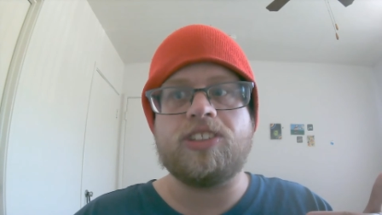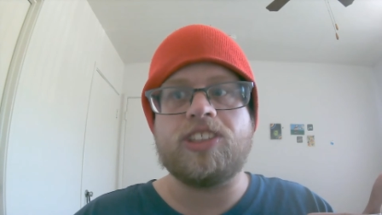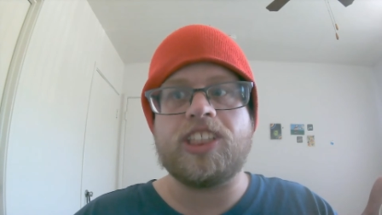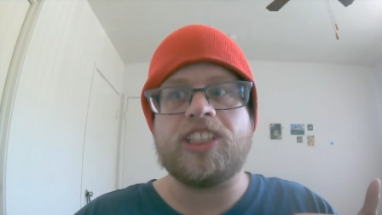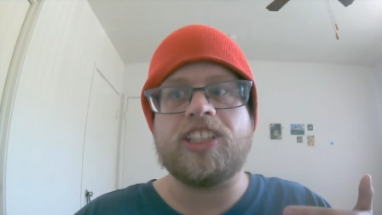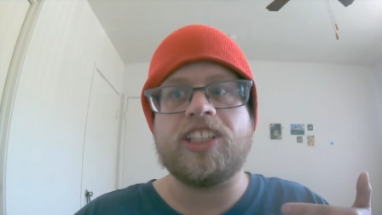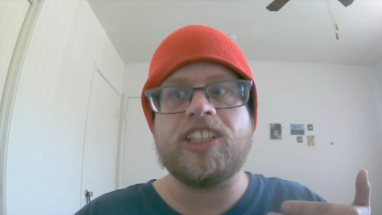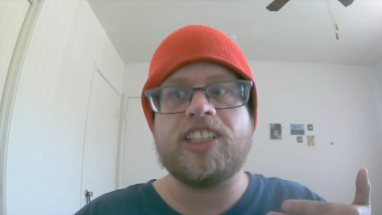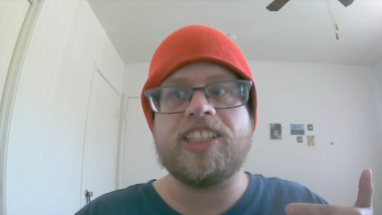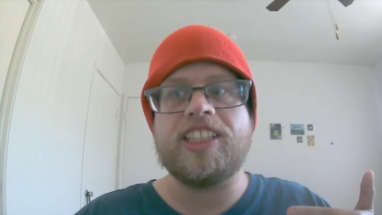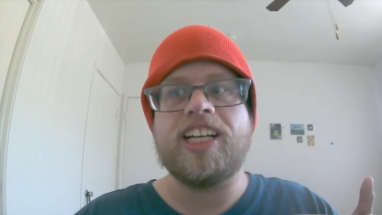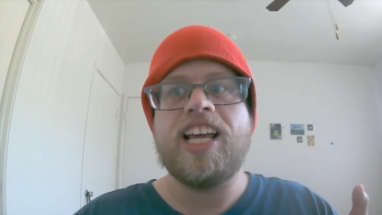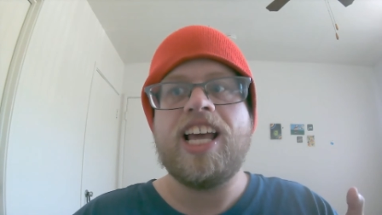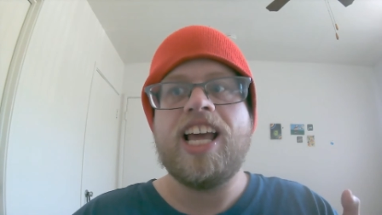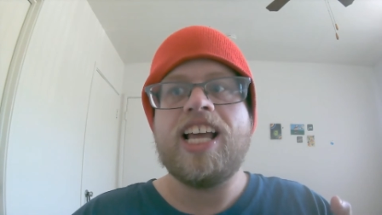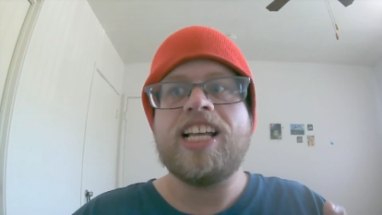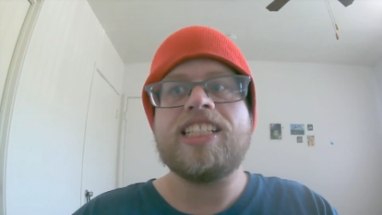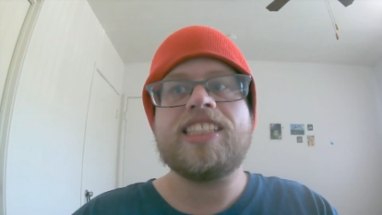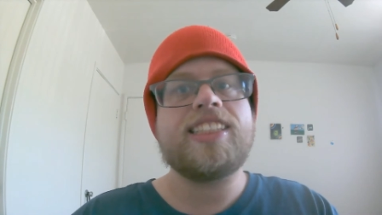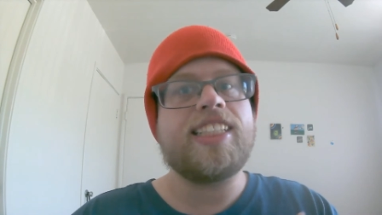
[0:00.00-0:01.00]
she couldn't
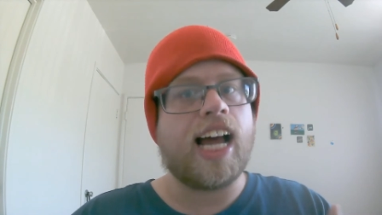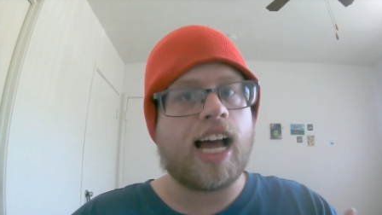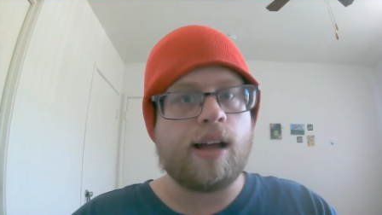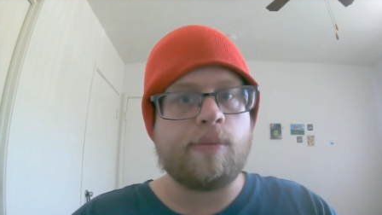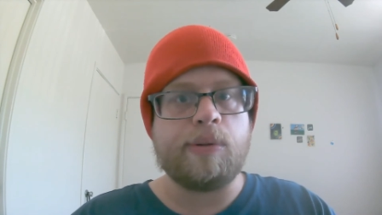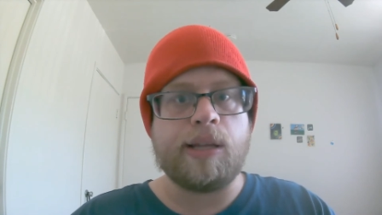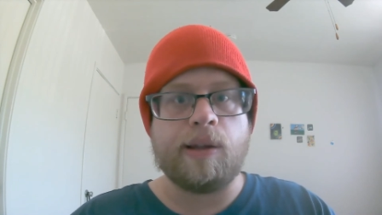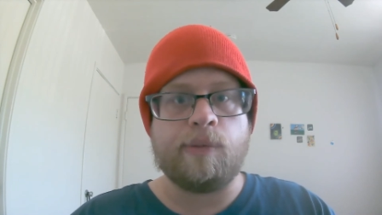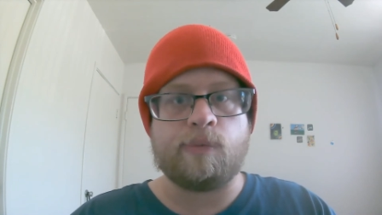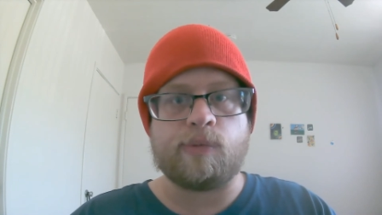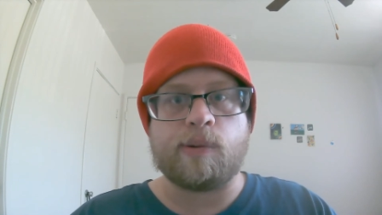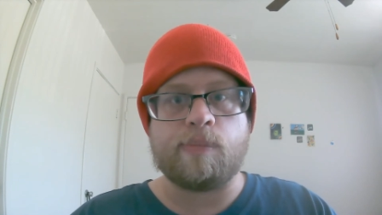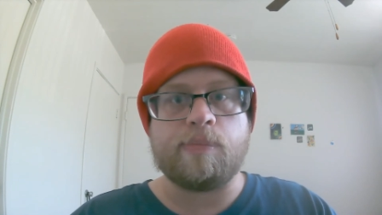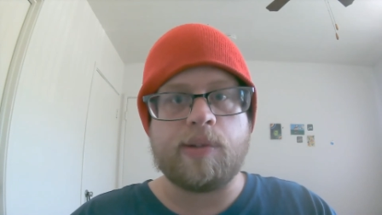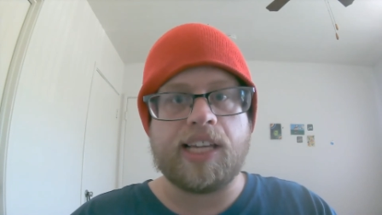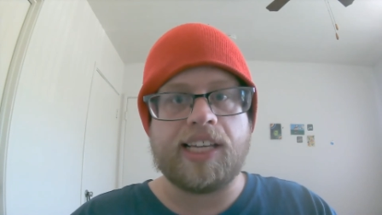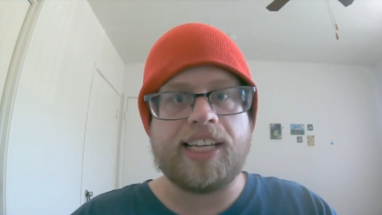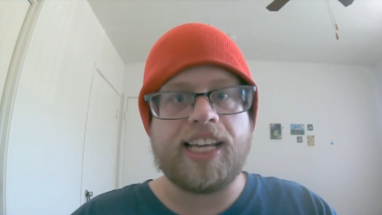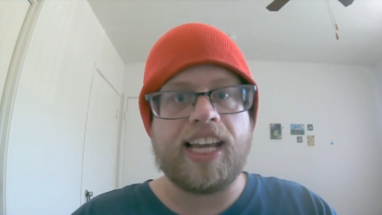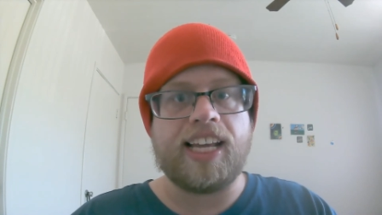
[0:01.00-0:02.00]
stop him
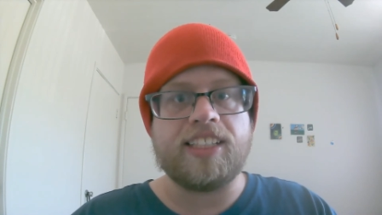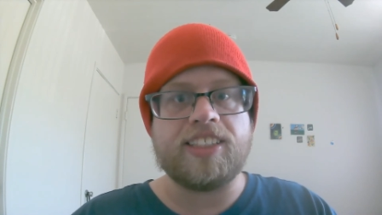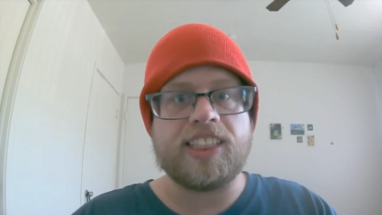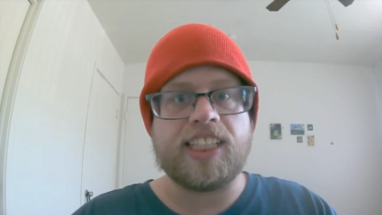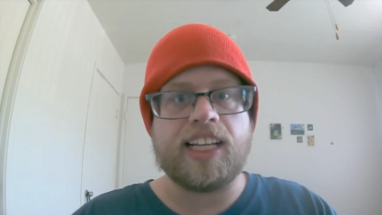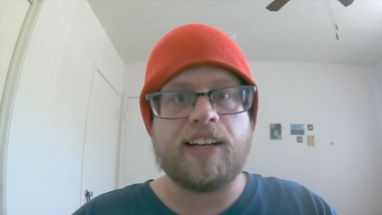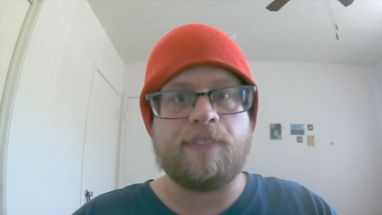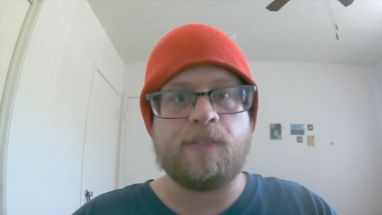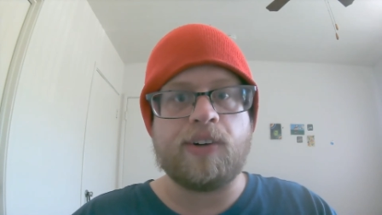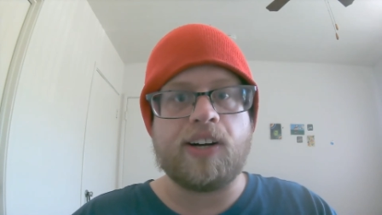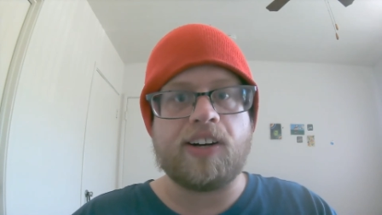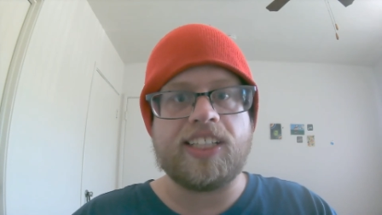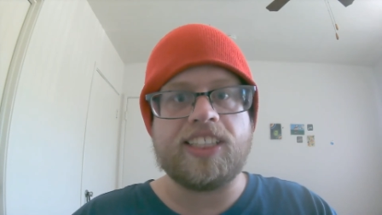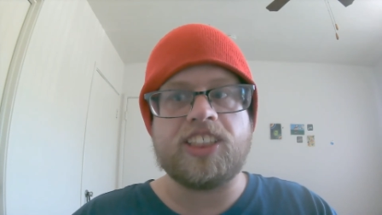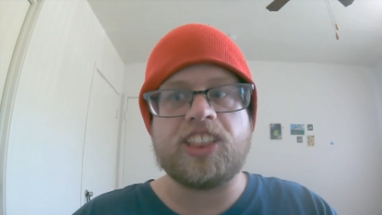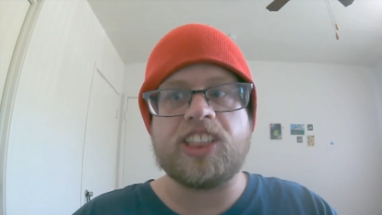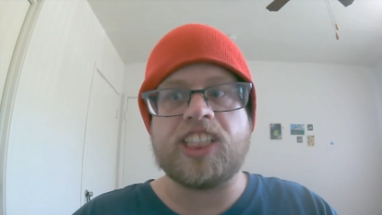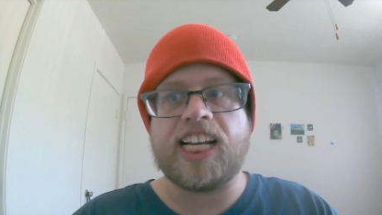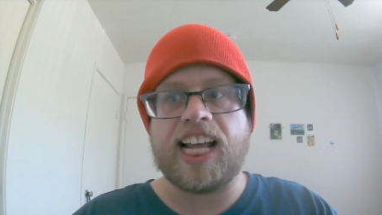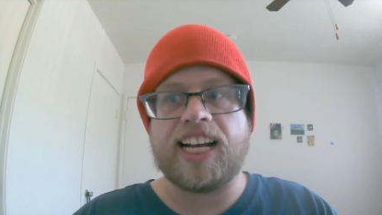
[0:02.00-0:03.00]
from engaging in
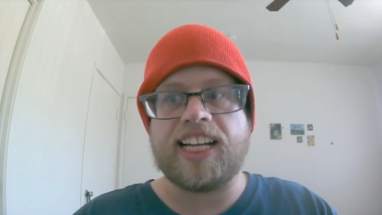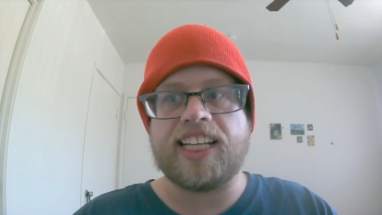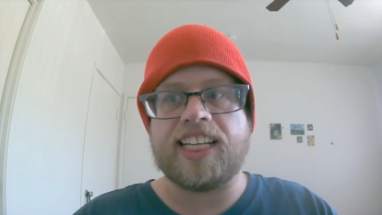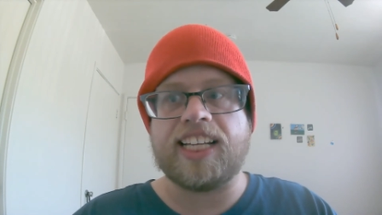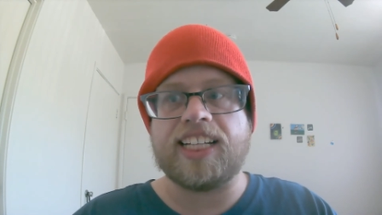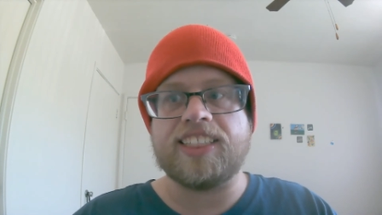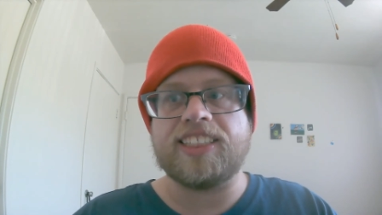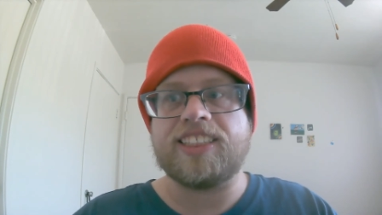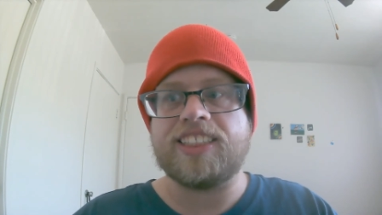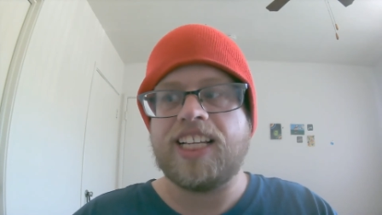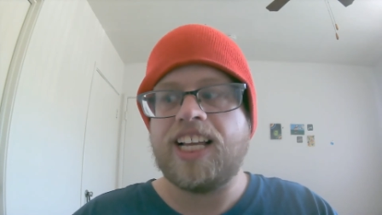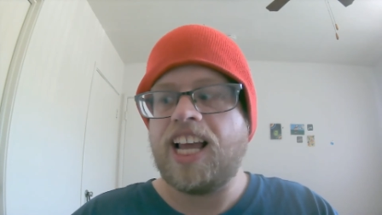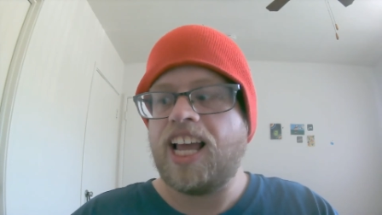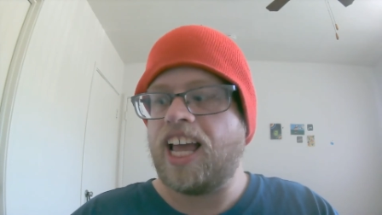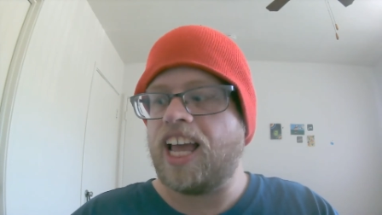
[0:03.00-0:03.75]
various shenanigans.